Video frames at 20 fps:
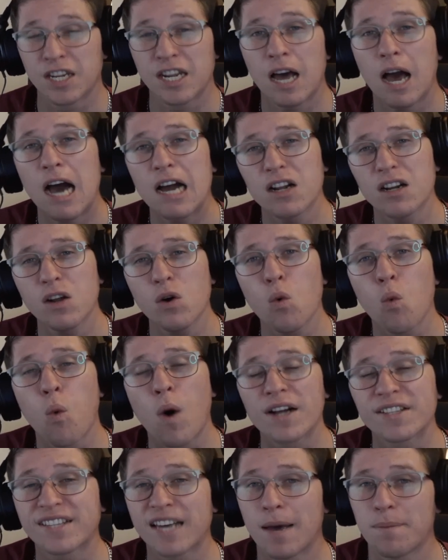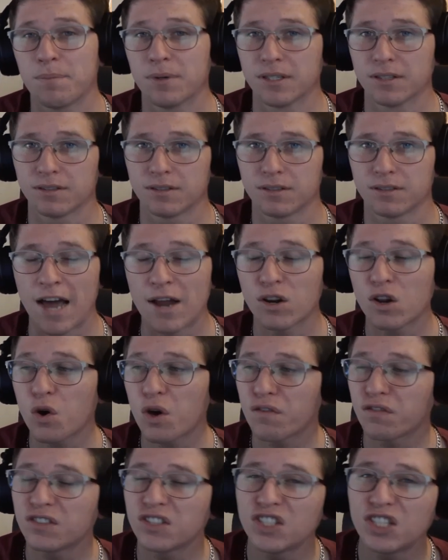Now, I don't know what happened. I don't
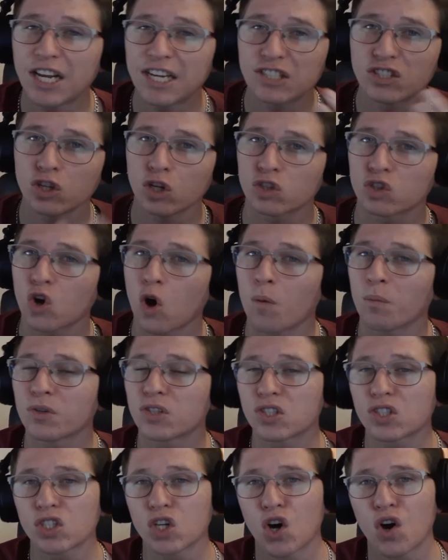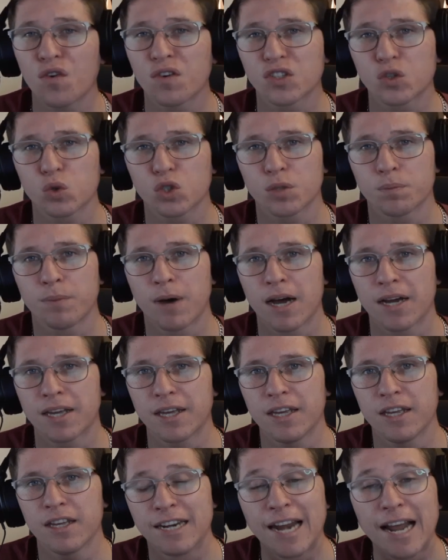know if chess.com's service was
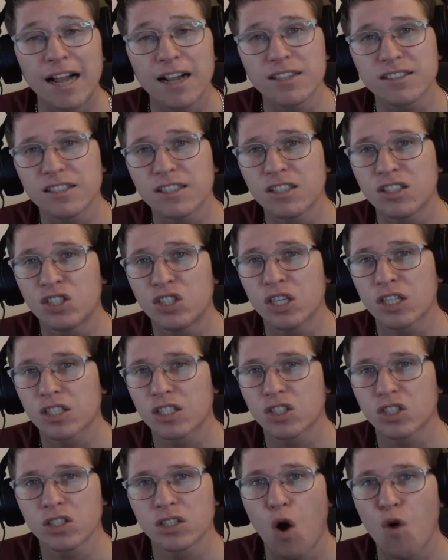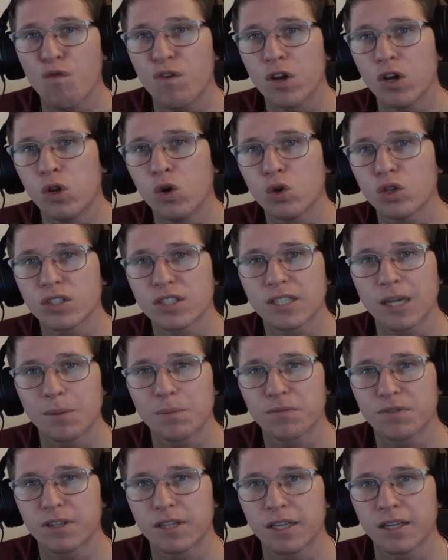buggy. Nelson just overlooked
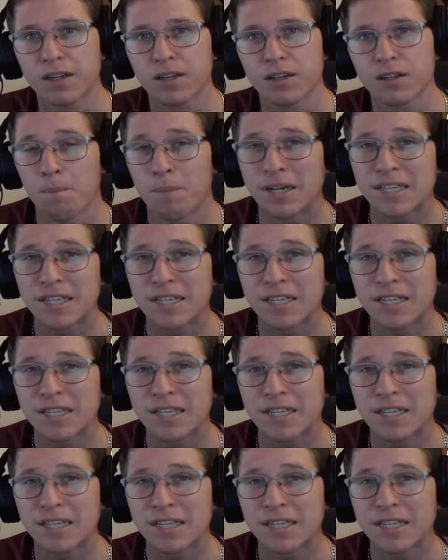something.